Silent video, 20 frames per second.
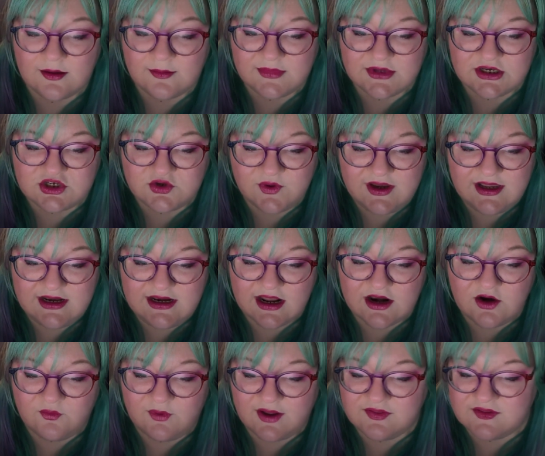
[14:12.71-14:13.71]
Between
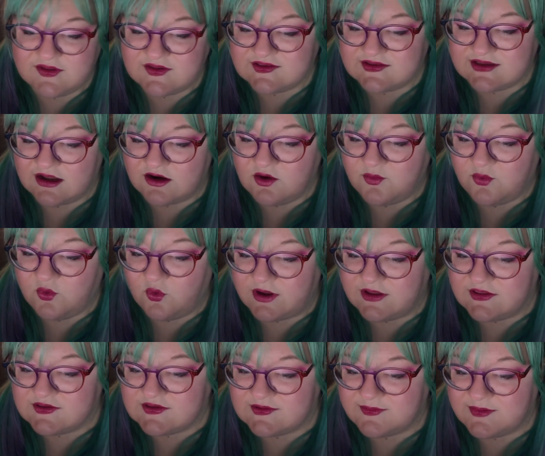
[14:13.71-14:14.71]
and around these scattered
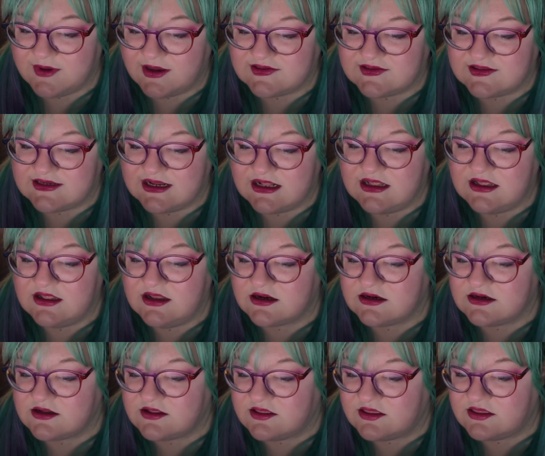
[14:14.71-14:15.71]
points extend
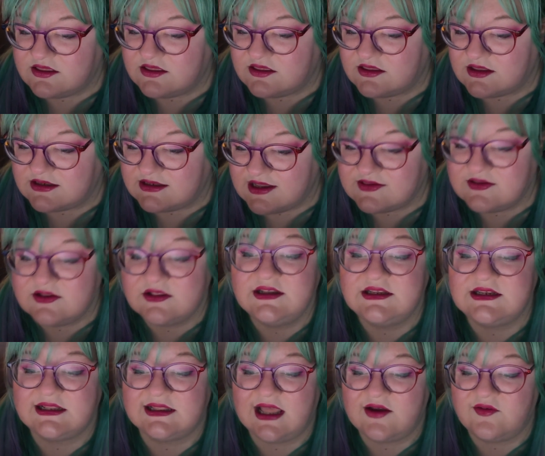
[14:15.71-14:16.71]
the
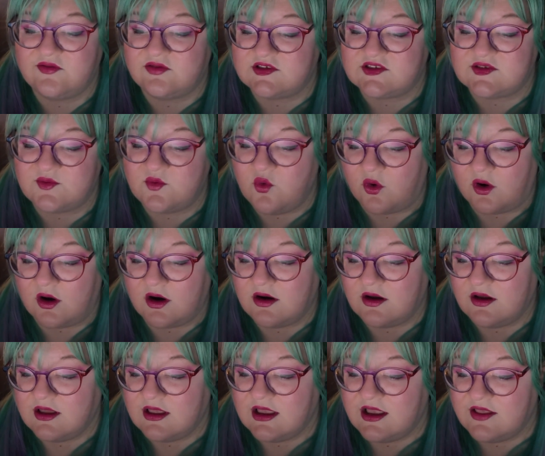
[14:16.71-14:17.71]
desolate, lifeless moor.
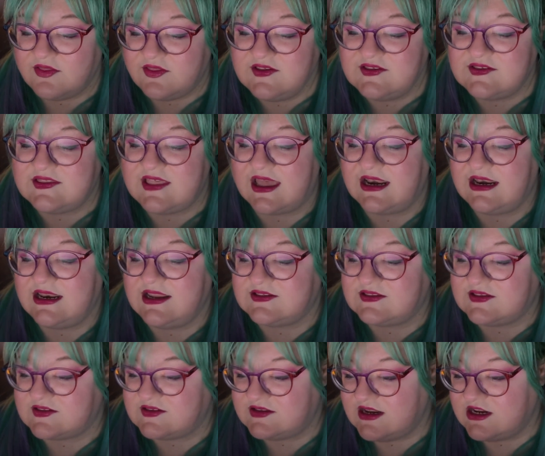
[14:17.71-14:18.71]
This, then, is
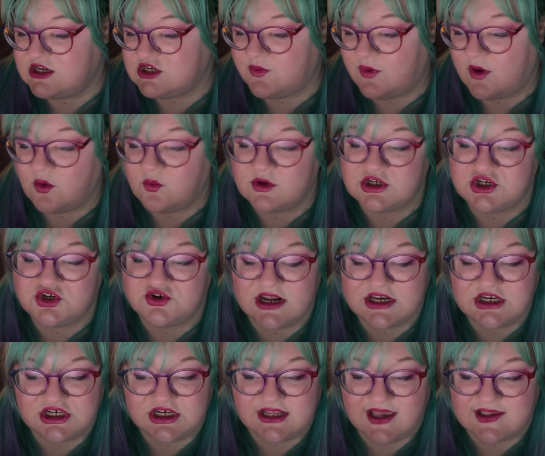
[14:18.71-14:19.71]
the stage upon which
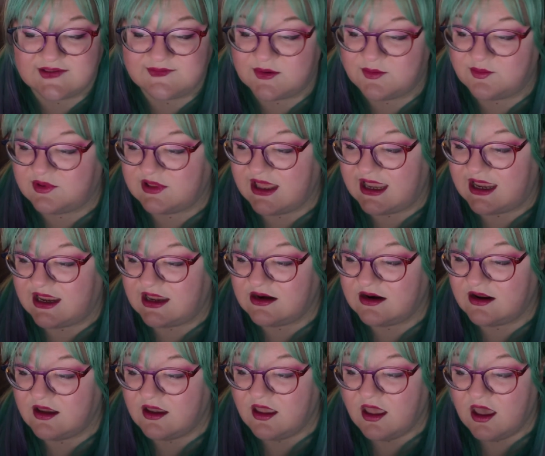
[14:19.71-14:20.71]
tragedy has been played,
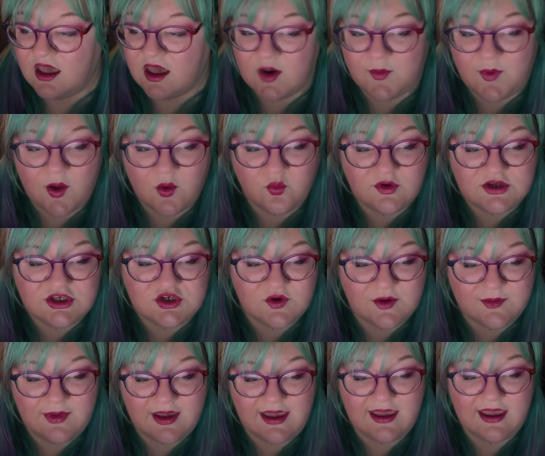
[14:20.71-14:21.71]
and upon which
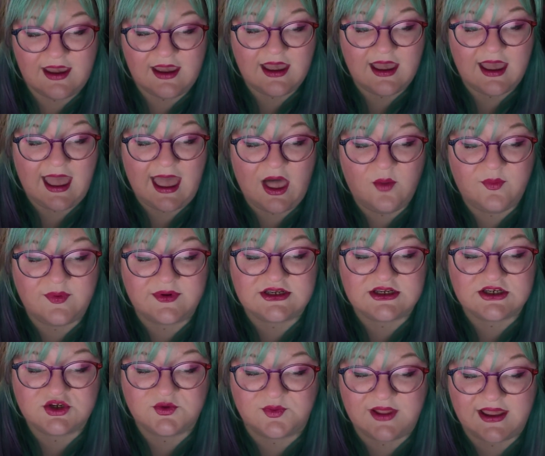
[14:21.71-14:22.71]
we may help it
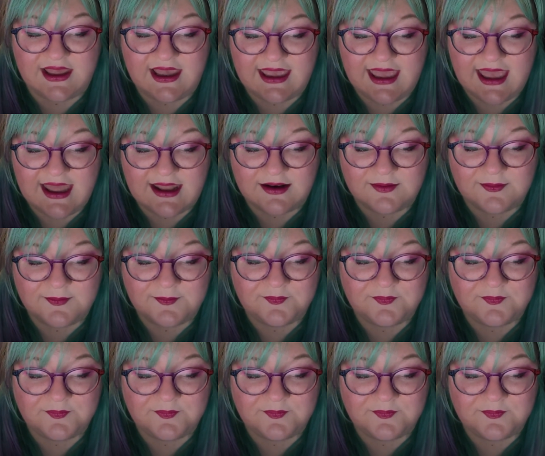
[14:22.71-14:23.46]
to play again."